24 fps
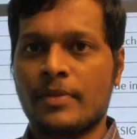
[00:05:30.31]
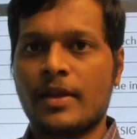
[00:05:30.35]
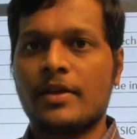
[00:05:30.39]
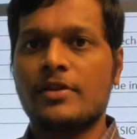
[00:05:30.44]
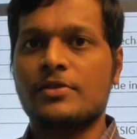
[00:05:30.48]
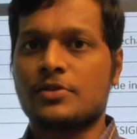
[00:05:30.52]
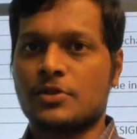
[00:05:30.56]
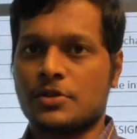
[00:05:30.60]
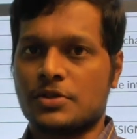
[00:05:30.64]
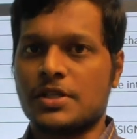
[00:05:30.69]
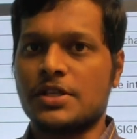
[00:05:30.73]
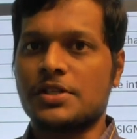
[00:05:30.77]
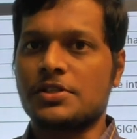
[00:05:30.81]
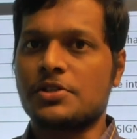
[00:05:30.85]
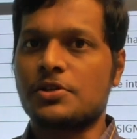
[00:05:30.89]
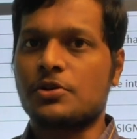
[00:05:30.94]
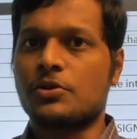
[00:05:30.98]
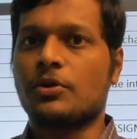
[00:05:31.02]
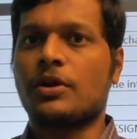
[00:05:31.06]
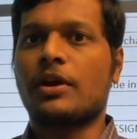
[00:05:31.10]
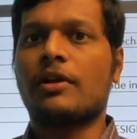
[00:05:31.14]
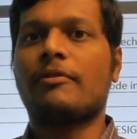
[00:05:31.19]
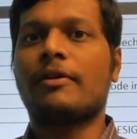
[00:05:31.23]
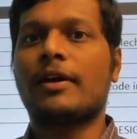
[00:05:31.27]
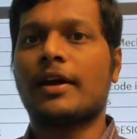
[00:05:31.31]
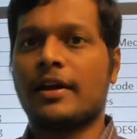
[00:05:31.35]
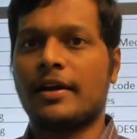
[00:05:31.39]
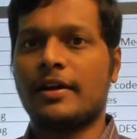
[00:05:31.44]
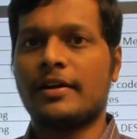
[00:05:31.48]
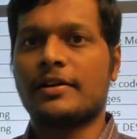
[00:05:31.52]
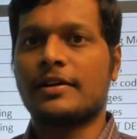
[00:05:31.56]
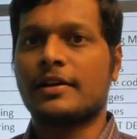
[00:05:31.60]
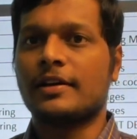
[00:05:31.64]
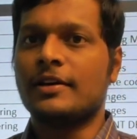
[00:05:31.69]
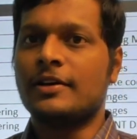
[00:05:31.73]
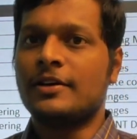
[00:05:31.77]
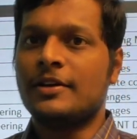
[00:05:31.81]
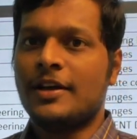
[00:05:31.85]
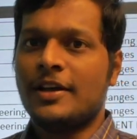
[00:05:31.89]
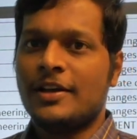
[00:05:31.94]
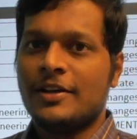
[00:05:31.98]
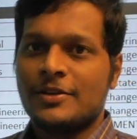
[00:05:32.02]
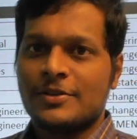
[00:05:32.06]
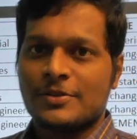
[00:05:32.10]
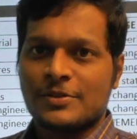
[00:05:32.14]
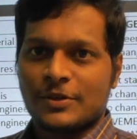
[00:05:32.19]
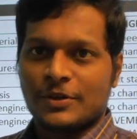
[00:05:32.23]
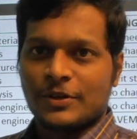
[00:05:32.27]
So just to give a hint,
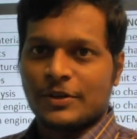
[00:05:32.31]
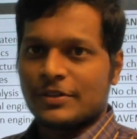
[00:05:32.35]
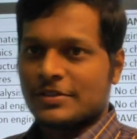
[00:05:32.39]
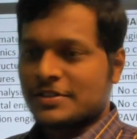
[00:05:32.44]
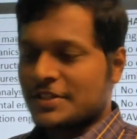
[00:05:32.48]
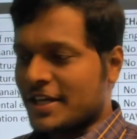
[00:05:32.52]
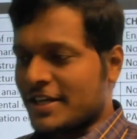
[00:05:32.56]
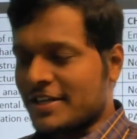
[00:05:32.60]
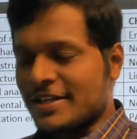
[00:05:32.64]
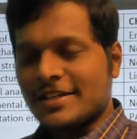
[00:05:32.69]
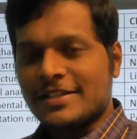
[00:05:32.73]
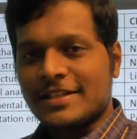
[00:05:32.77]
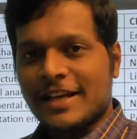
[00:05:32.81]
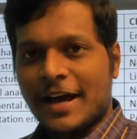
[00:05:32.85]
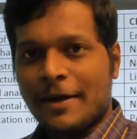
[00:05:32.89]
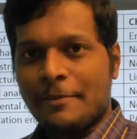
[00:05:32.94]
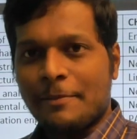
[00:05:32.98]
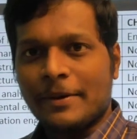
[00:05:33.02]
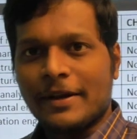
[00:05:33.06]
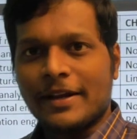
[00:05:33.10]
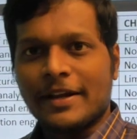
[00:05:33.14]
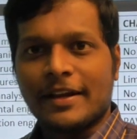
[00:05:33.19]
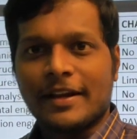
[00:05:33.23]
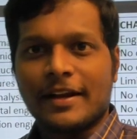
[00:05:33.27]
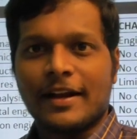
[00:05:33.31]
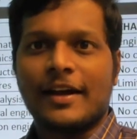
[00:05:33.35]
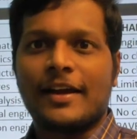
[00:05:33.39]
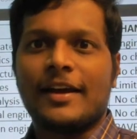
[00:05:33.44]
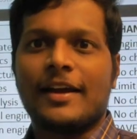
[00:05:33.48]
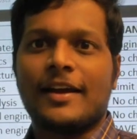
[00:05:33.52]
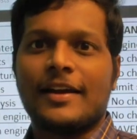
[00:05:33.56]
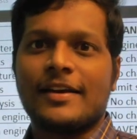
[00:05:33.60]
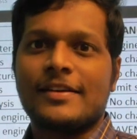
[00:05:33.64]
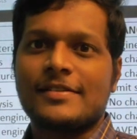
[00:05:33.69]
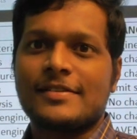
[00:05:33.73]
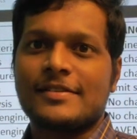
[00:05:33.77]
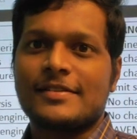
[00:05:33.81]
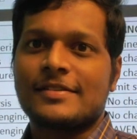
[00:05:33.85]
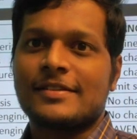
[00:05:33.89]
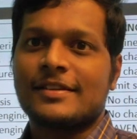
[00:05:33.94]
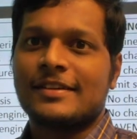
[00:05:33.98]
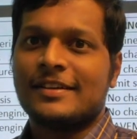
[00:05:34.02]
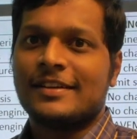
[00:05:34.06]
so changes happening in IES